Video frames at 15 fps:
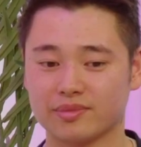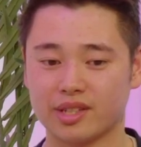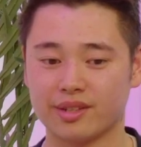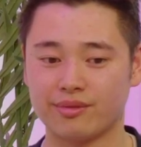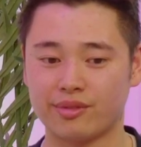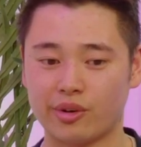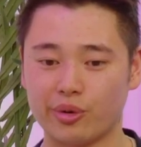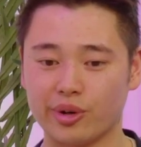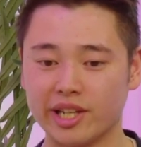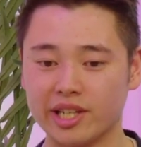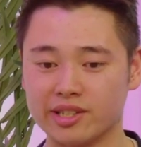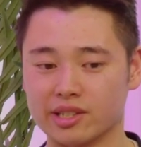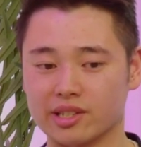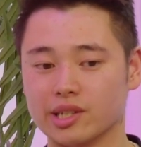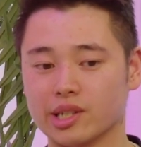very
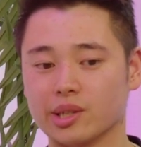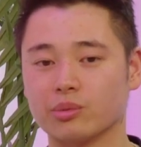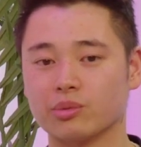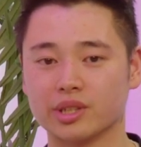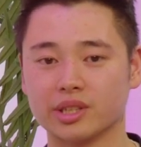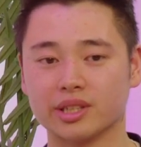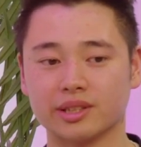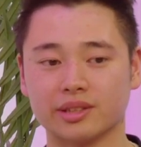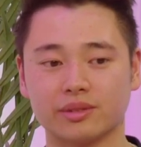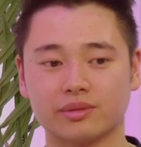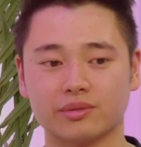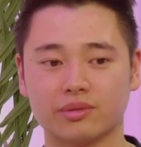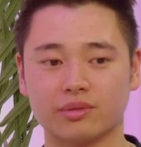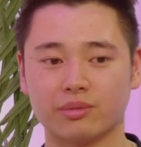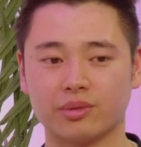recently
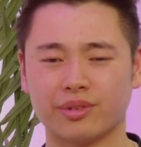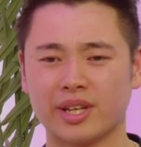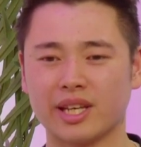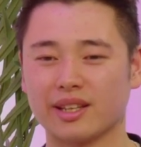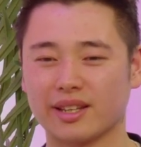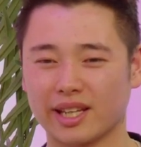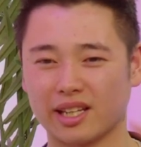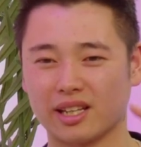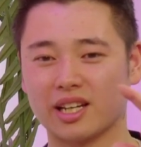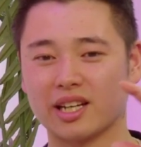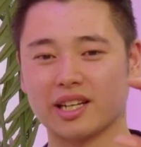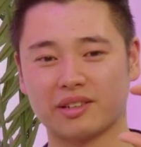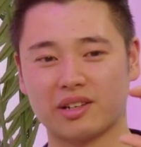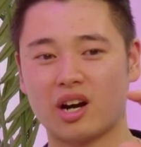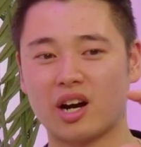we've hit that
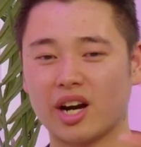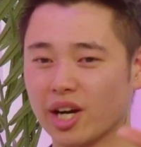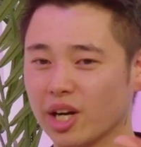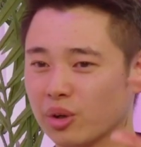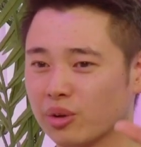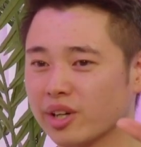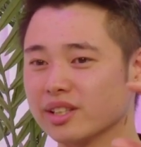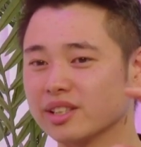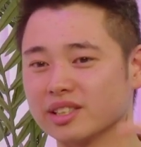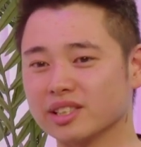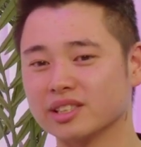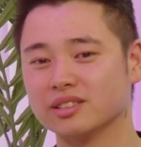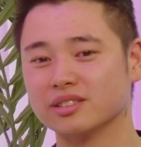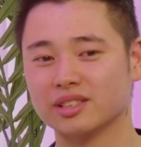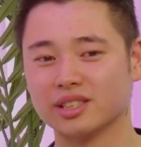like higher credit in